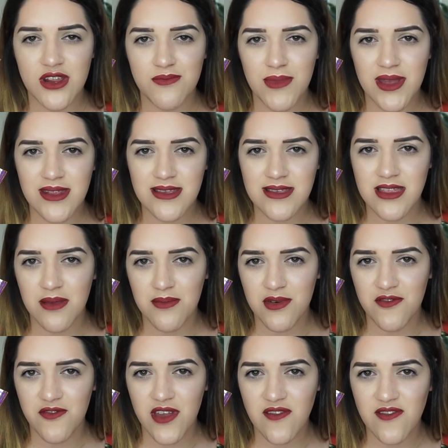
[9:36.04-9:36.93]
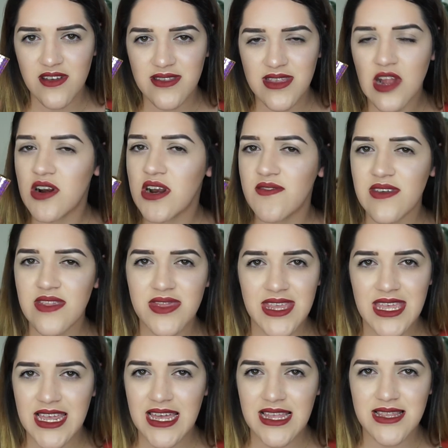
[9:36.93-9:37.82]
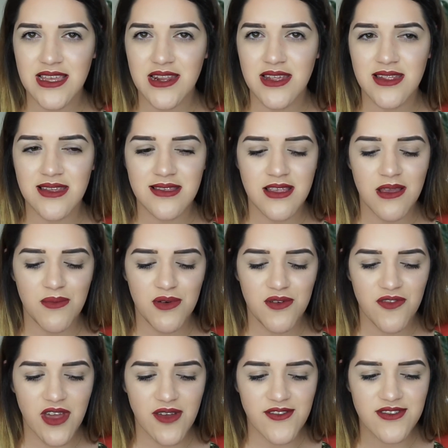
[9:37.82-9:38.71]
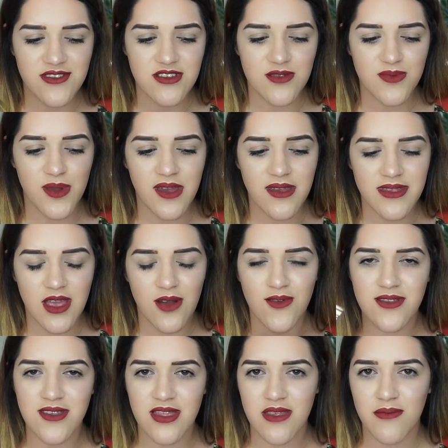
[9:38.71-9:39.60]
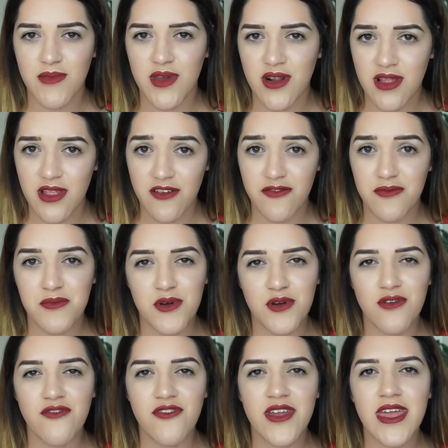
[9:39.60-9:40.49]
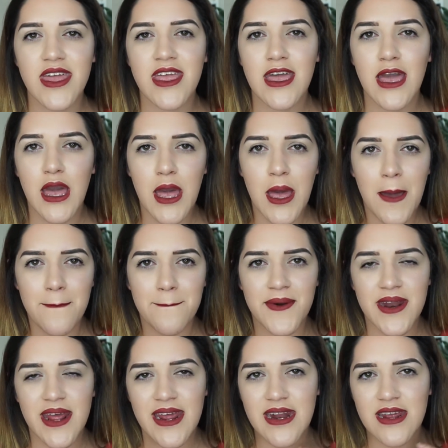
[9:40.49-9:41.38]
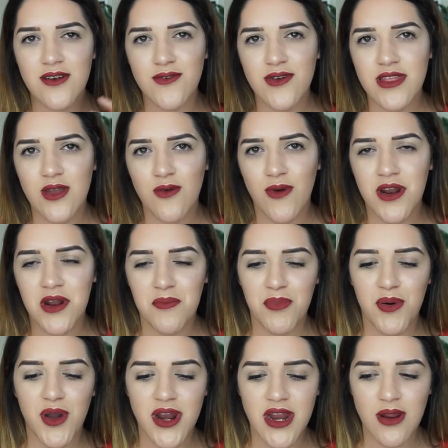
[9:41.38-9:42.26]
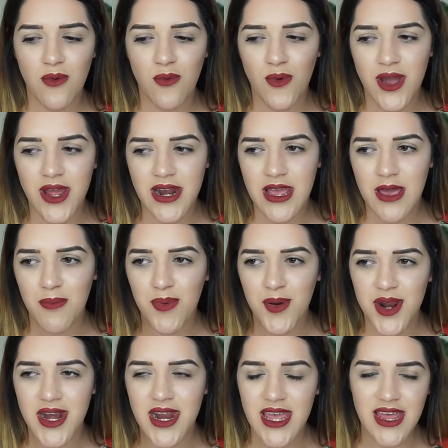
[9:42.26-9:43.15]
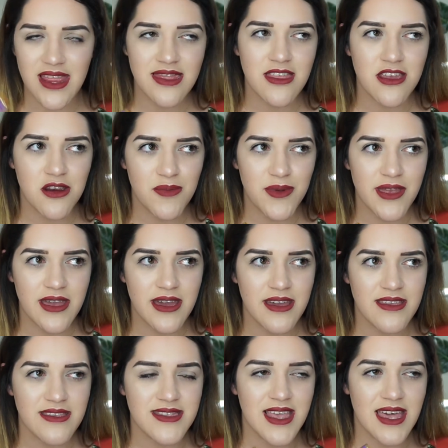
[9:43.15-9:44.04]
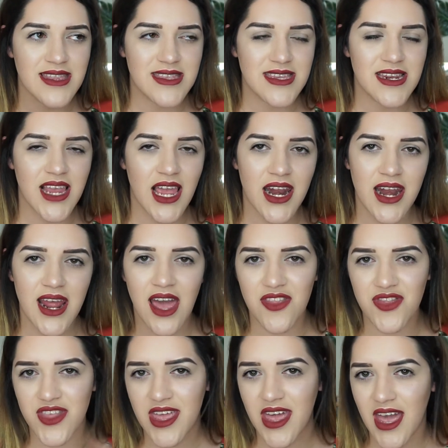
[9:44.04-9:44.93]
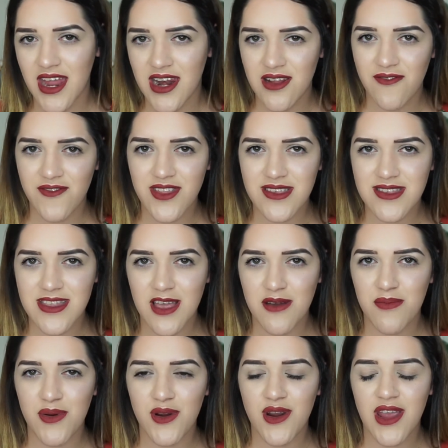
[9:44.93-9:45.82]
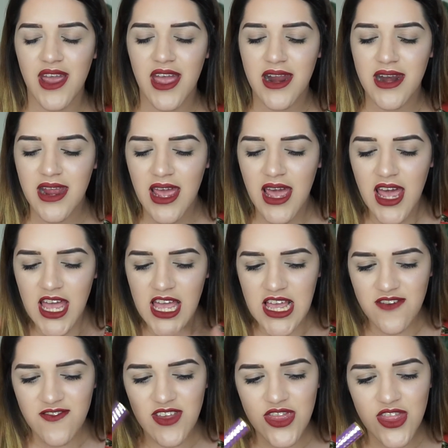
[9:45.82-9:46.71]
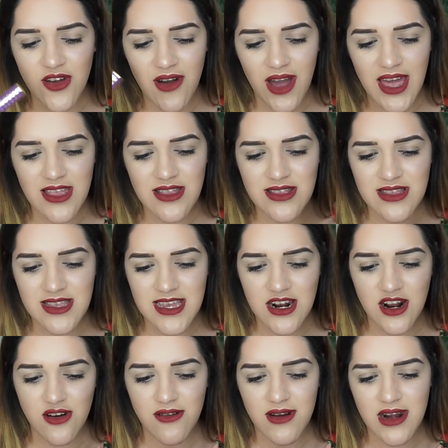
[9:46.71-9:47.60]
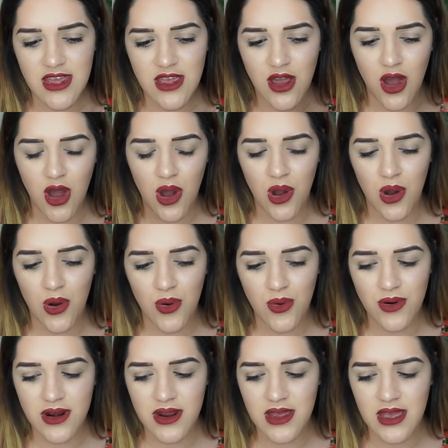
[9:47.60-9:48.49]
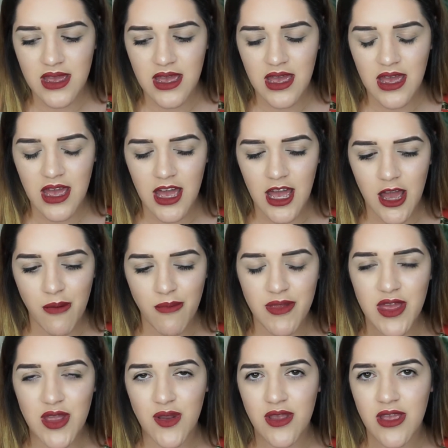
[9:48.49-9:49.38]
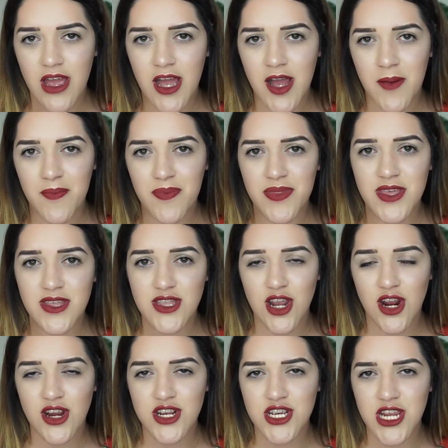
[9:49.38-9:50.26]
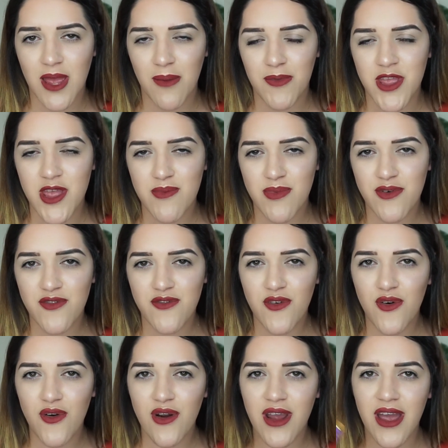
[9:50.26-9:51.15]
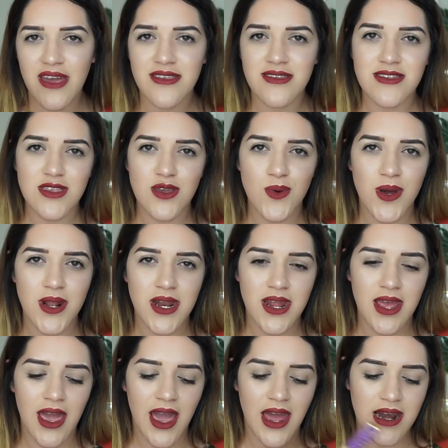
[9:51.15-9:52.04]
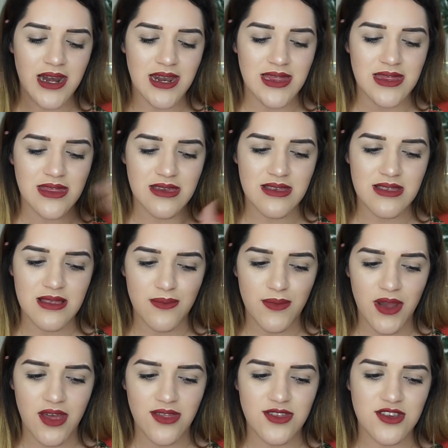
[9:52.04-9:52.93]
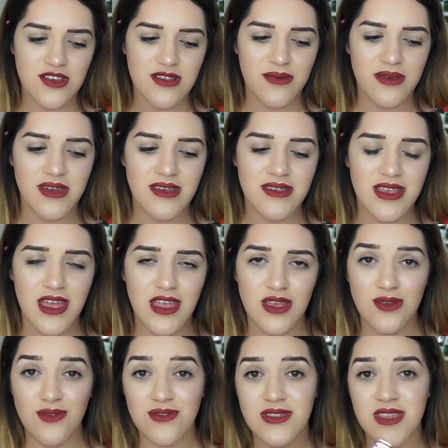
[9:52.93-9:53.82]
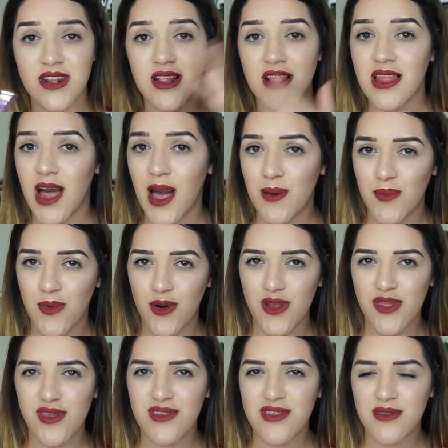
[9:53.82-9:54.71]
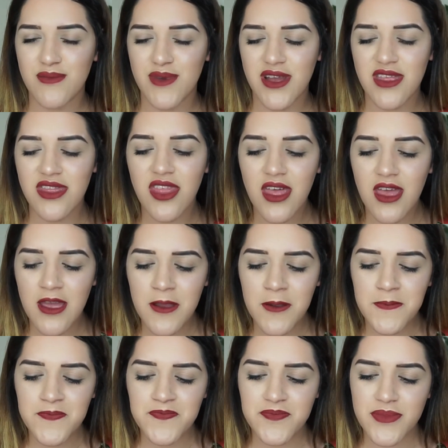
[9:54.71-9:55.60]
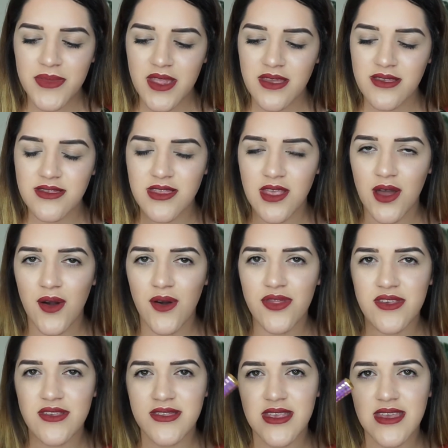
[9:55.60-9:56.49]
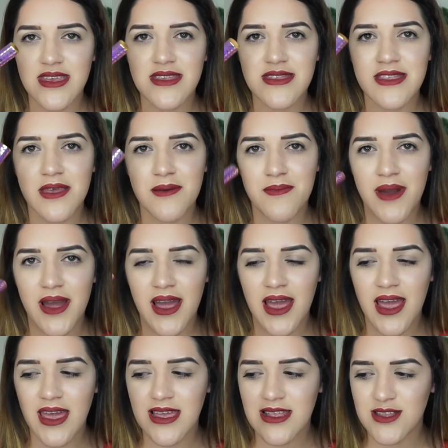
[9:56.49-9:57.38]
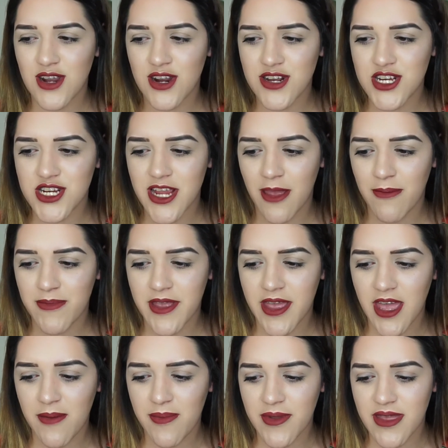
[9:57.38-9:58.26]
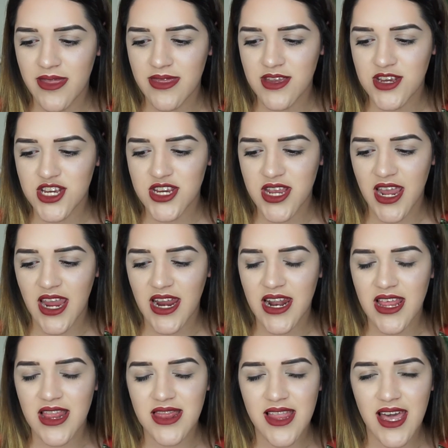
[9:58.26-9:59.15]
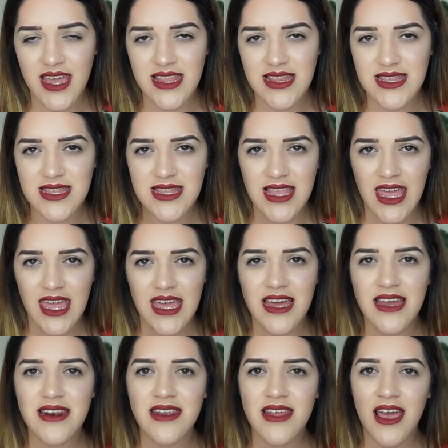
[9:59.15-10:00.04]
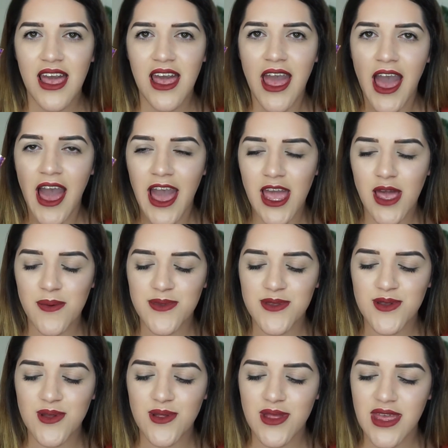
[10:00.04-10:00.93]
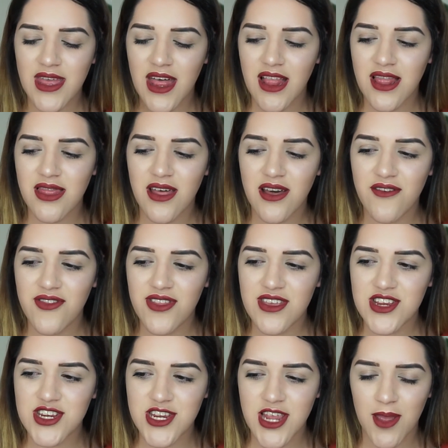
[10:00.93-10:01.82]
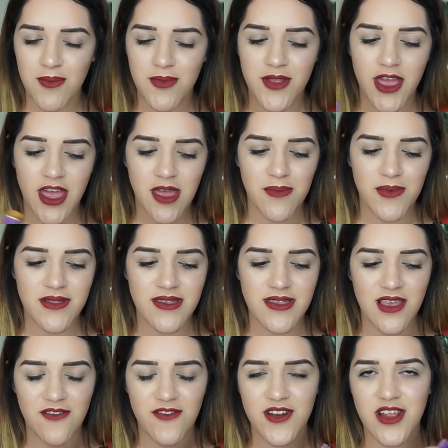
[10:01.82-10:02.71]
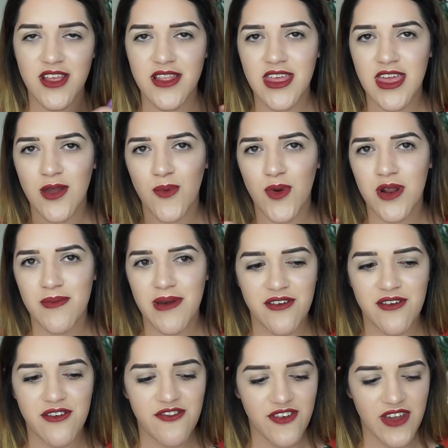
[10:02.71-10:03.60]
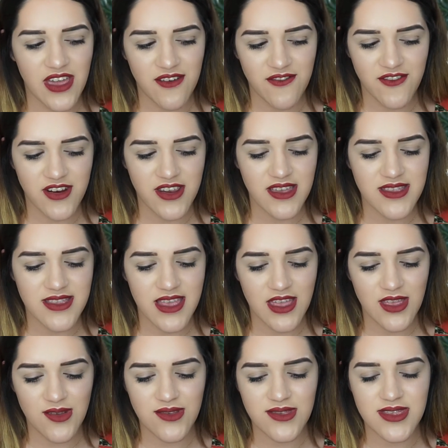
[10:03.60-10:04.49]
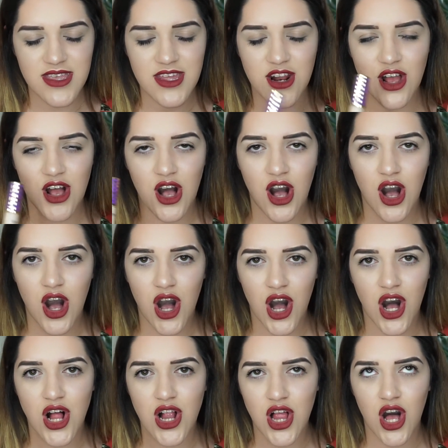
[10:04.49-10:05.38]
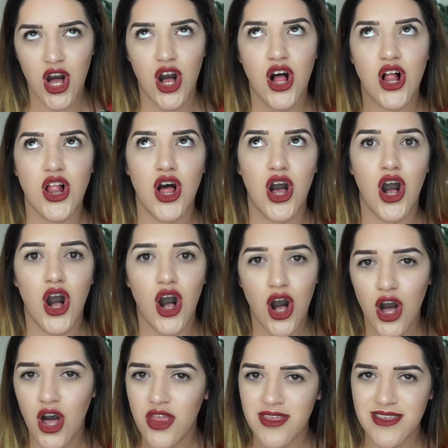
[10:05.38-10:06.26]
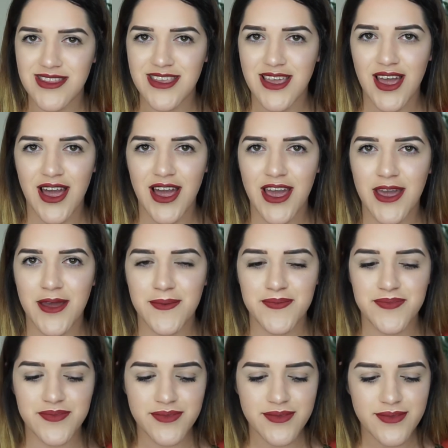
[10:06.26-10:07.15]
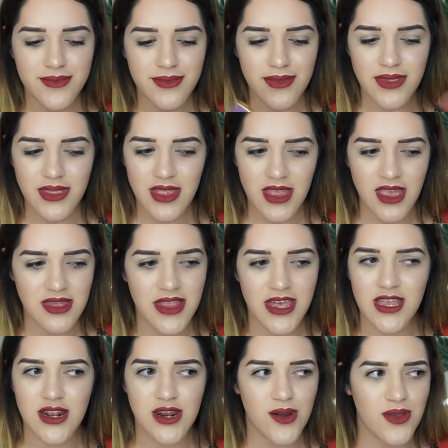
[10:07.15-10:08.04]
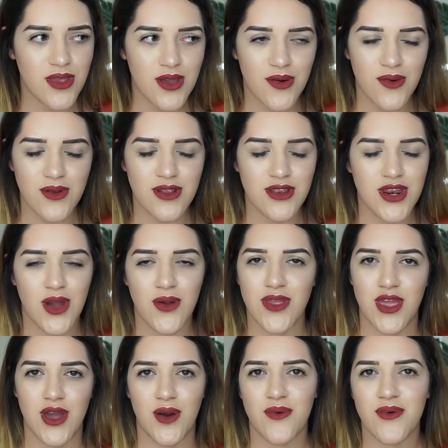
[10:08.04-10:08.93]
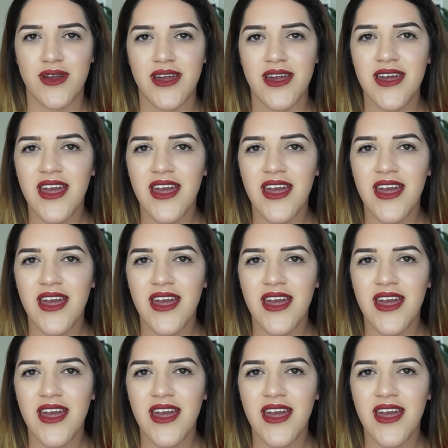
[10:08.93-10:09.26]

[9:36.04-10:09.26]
my December favorites. I don't even think I did a December favorites just because I was in the middle of moving, but I didn't really want to put it one put it in there because I did get it at the end of December and even though I did already own um, like um, the Tarte Shape Tape before, I still wanted to add it this month just because I used it a lot more this month. So this is my Tarte Shape Tape in the shade Light Sand. I absolutely love this shape tape. It's definitely one favorites. I use it all, all, all the time. Like no yolk, no yolk.